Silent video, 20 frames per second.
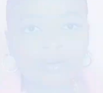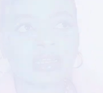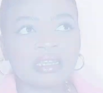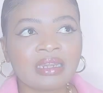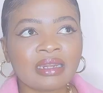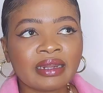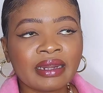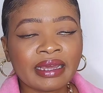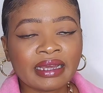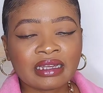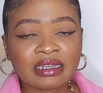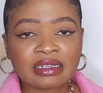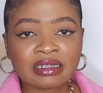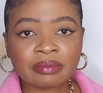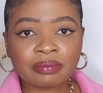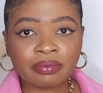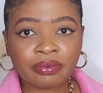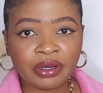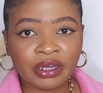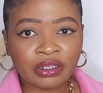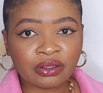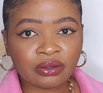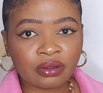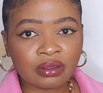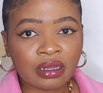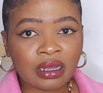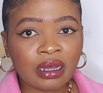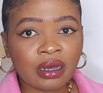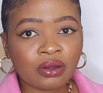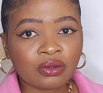the next point on
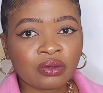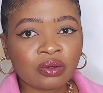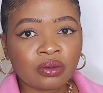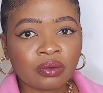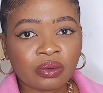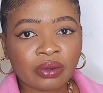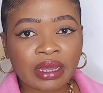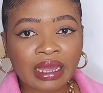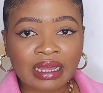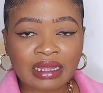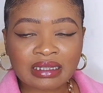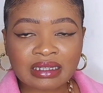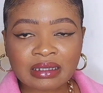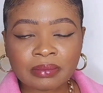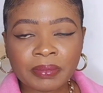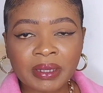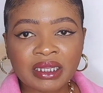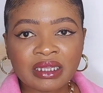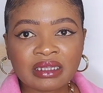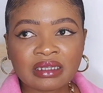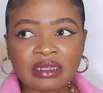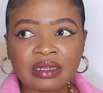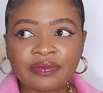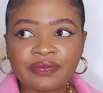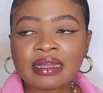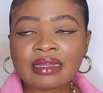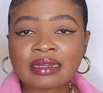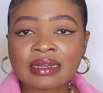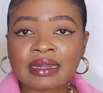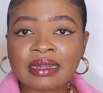how to look expensive
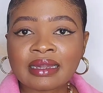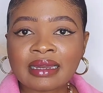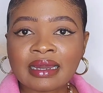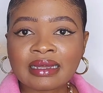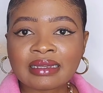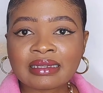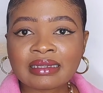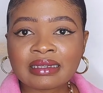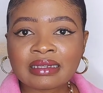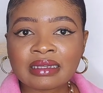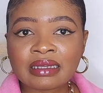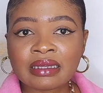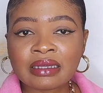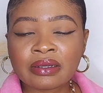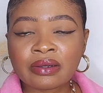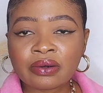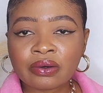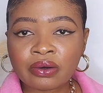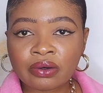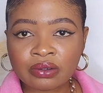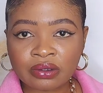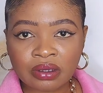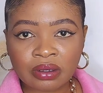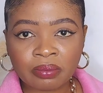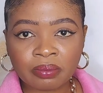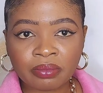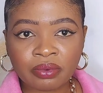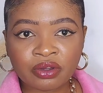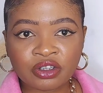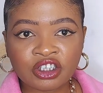and classy on a
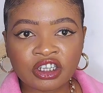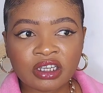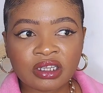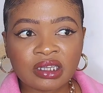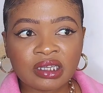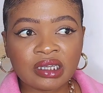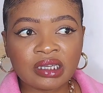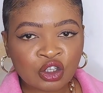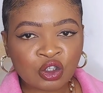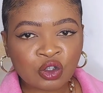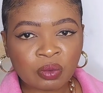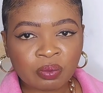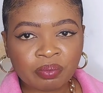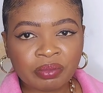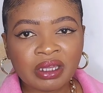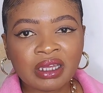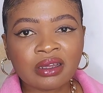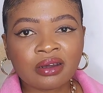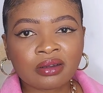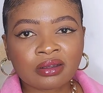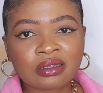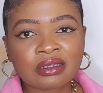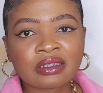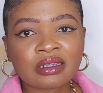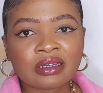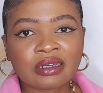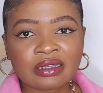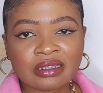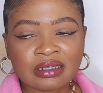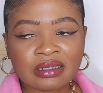budget, to be
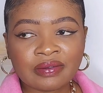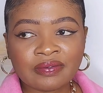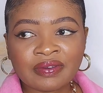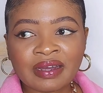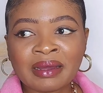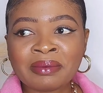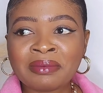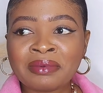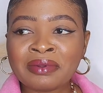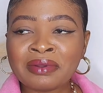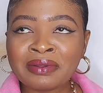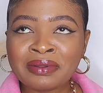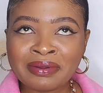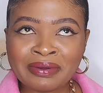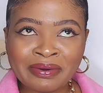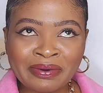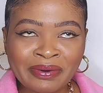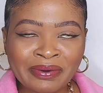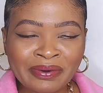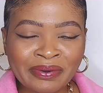consecutive. And no,